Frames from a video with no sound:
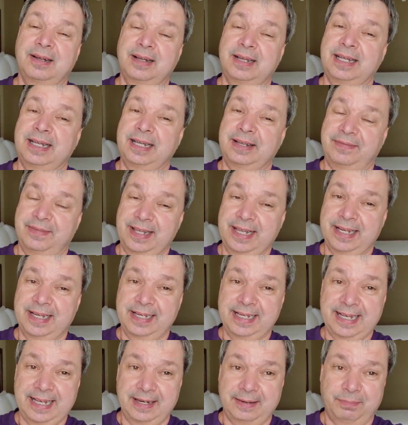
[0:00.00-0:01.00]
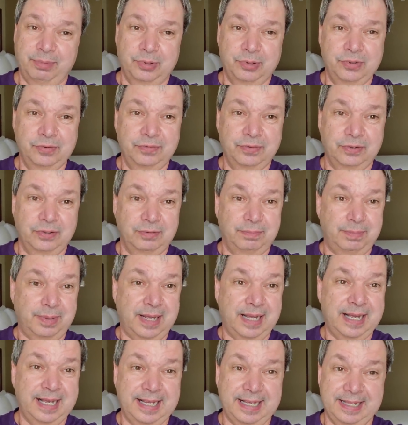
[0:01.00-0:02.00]
if they get approval
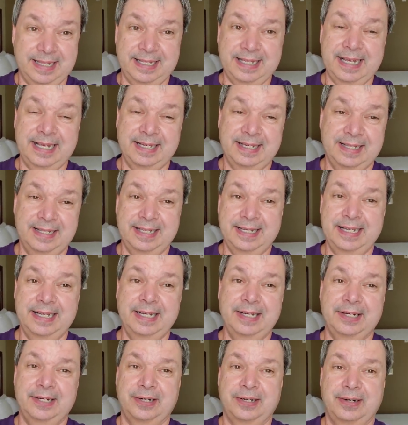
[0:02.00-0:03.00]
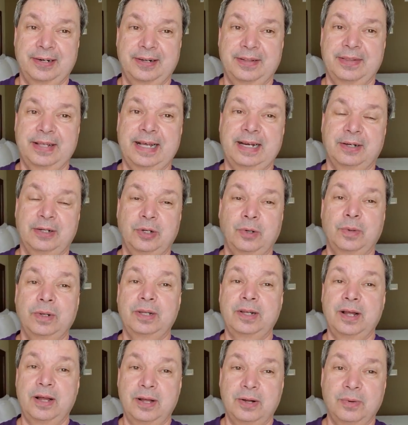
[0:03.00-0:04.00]
by the end of the year, that'll go a
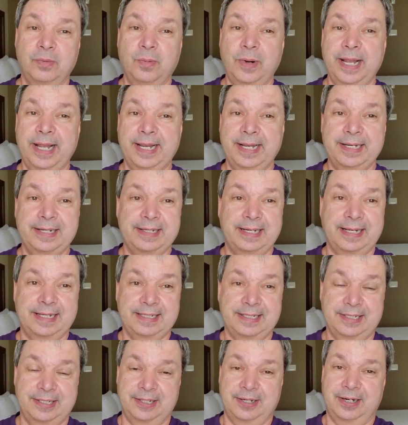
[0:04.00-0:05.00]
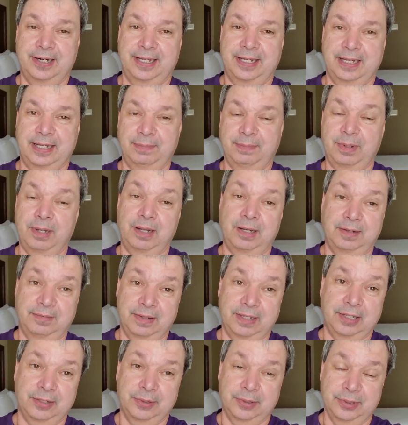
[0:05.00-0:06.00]
long way to us starting up all of
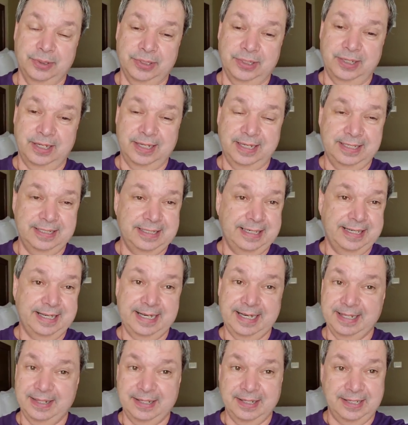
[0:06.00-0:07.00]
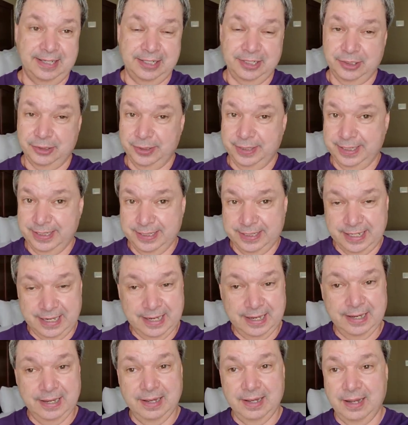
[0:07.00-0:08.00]
our cruise lines and getting the countries
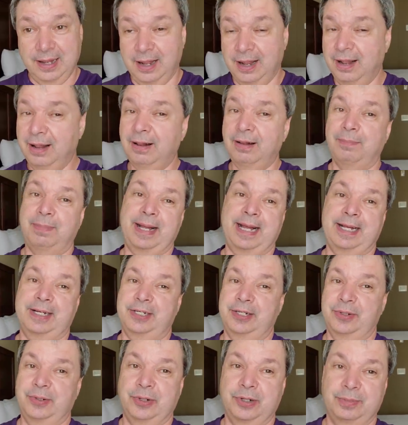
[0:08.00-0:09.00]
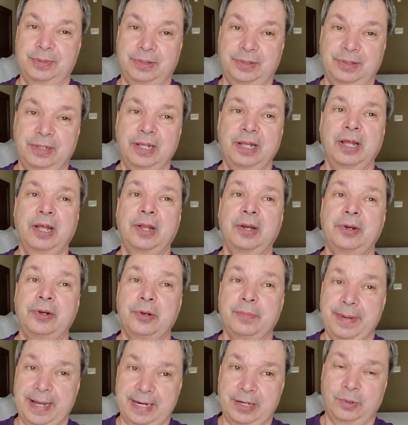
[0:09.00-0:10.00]
all back to normal
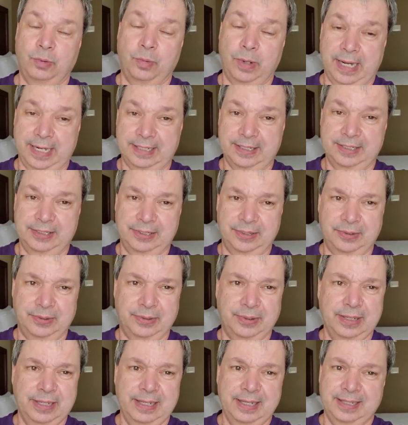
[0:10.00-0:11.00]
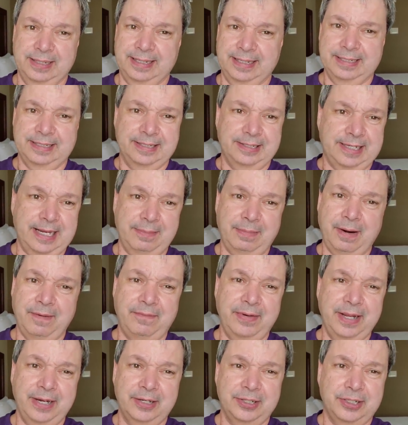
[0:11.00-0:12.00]
no matter what. So let's keep our
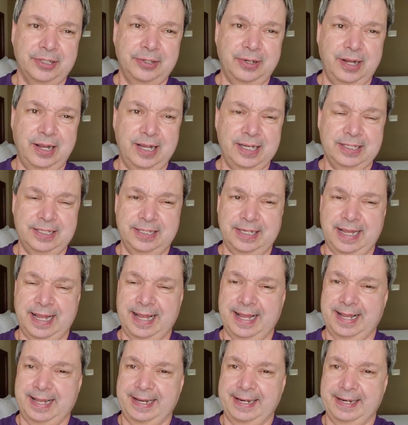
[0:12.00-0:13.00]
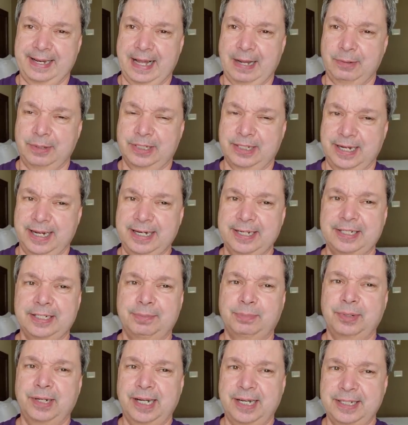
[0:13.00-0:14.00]
fingers crossed and I was kind of
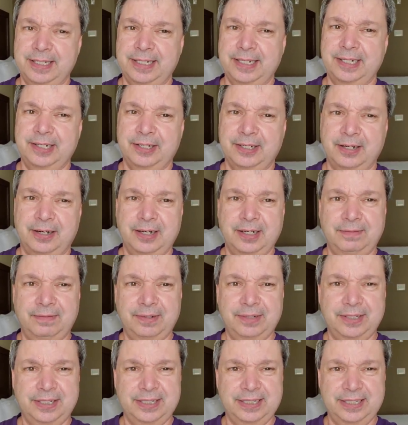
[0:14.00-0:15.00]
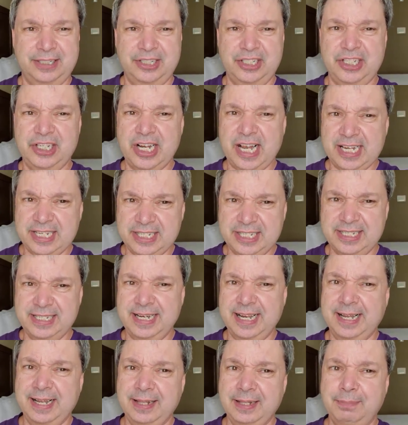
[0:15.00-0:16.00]
surprised to hear Carnival
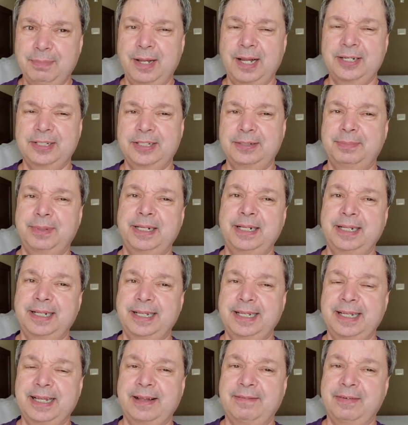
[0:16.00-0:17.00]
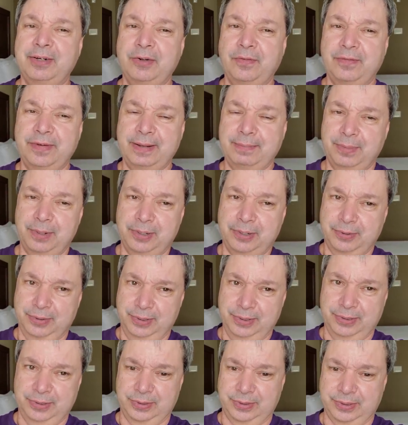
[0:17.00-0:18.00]
suggesting the possibility of a November
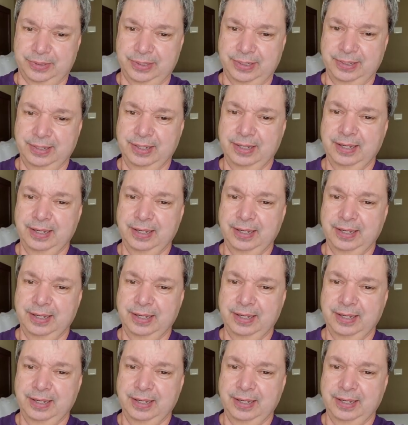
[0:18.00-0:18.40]
cruise.